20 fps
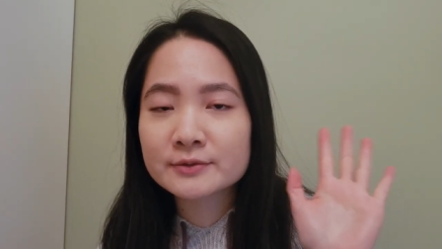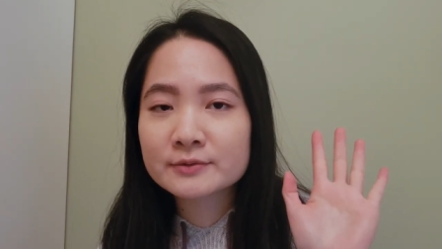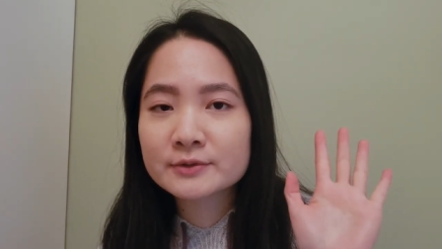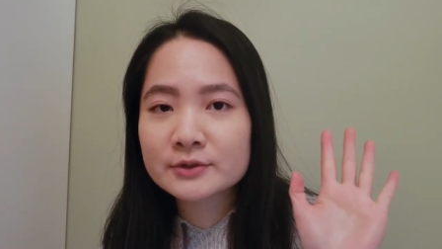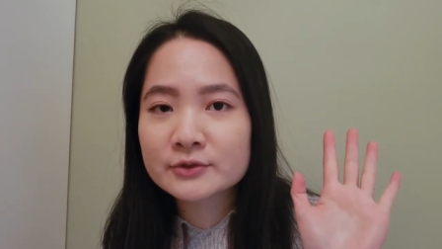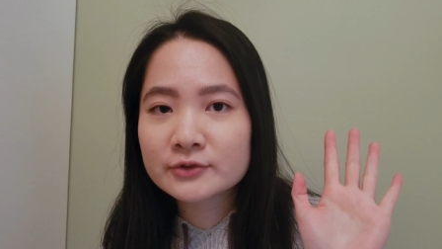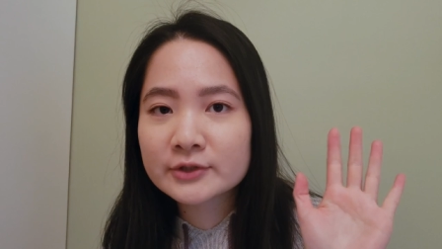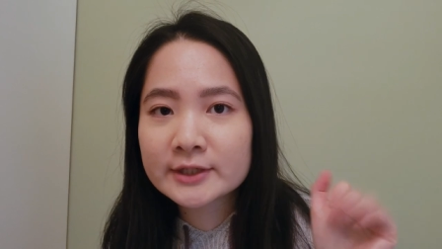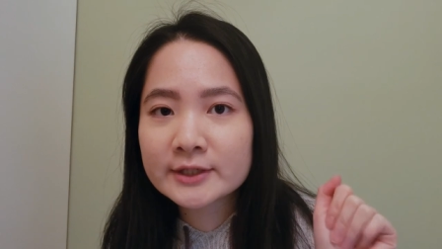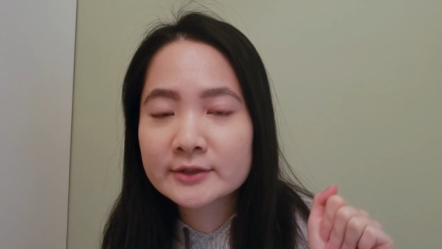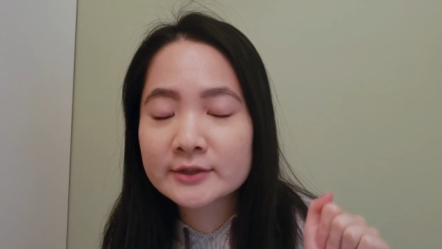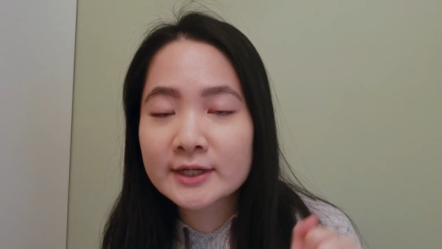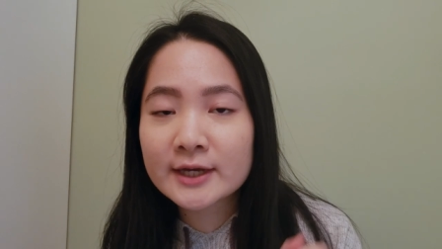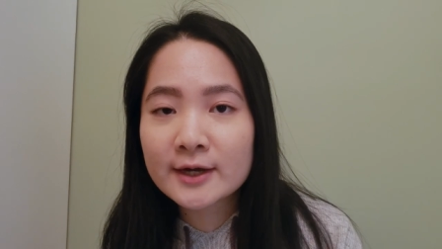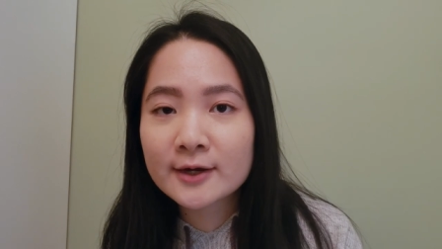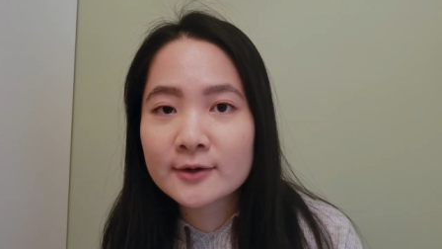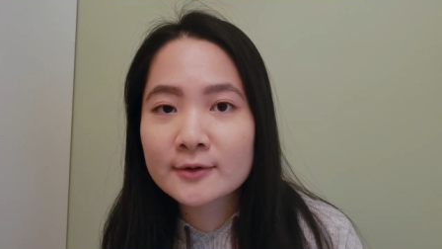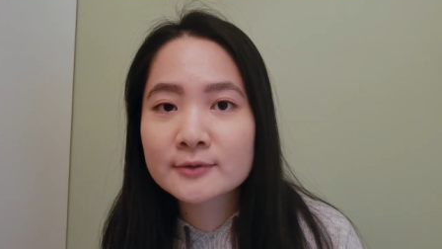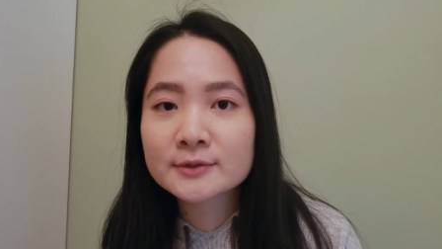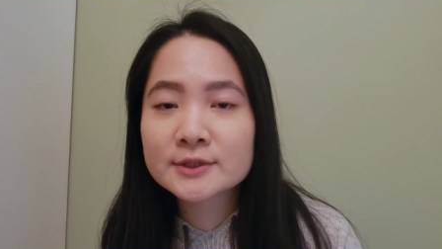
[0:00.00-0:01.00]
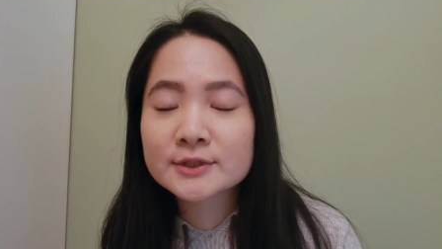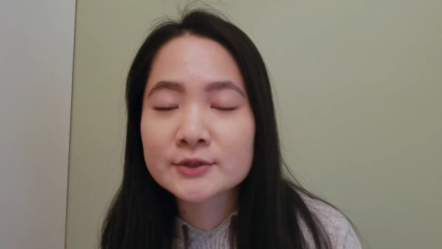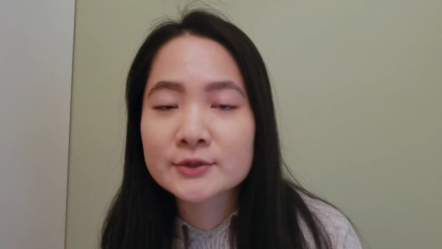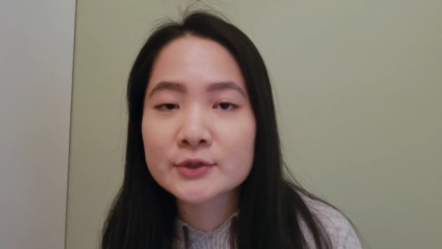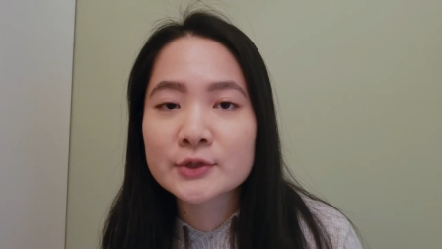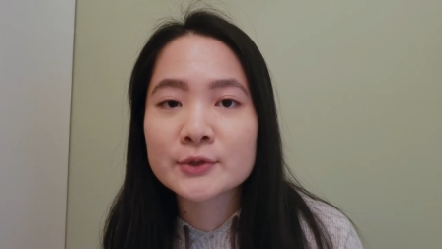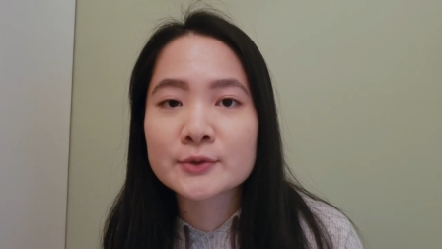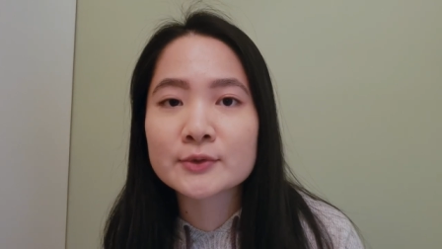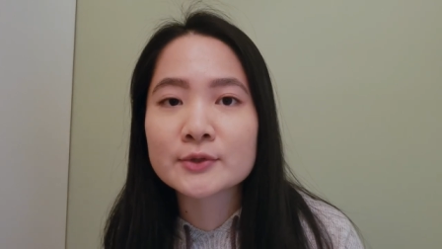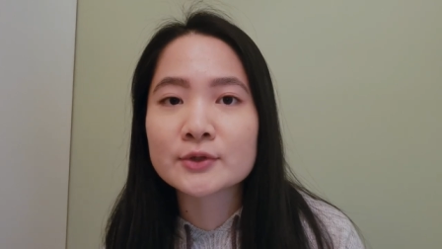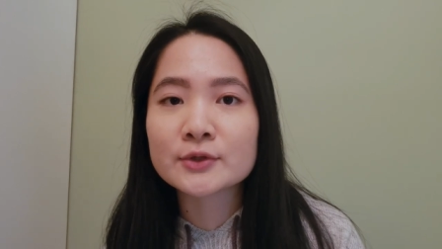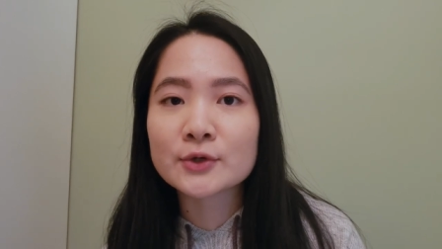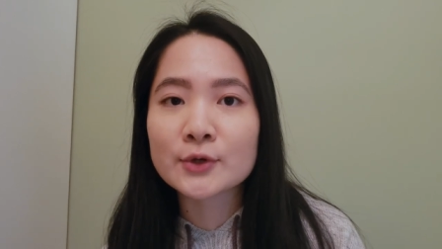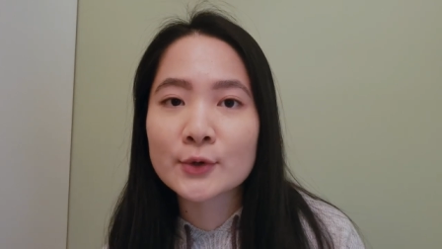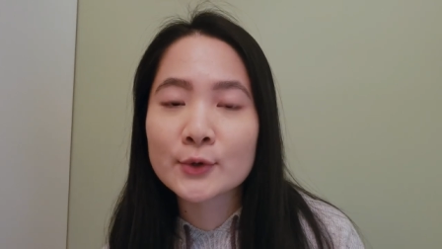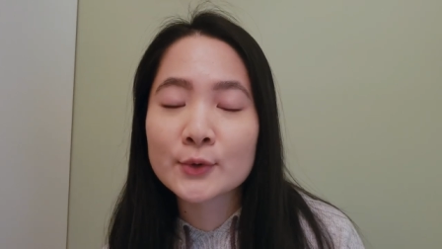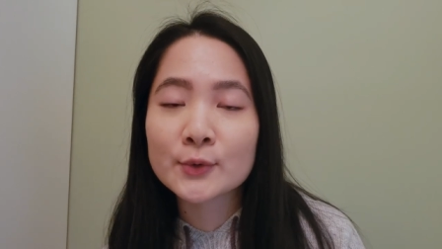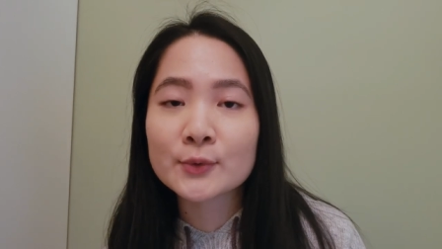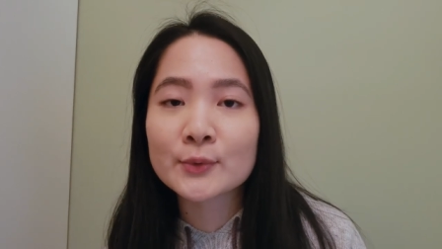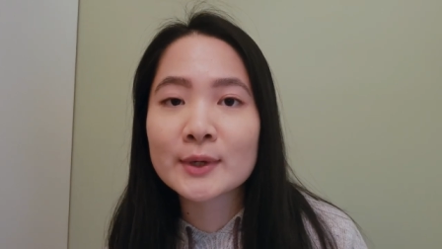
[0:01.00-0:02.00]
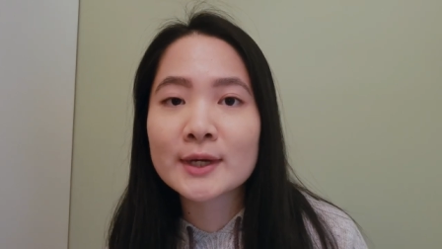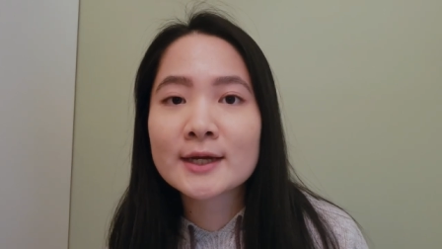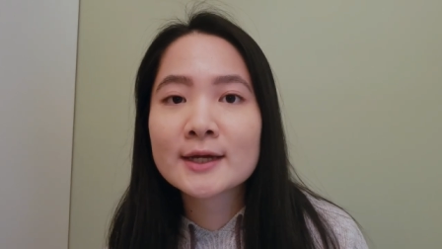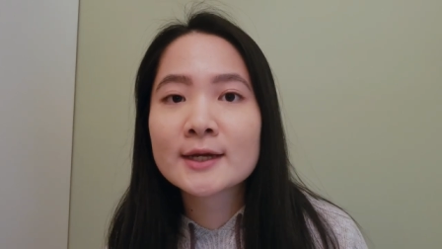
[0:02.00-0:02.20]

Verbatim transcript: screen now so you'd know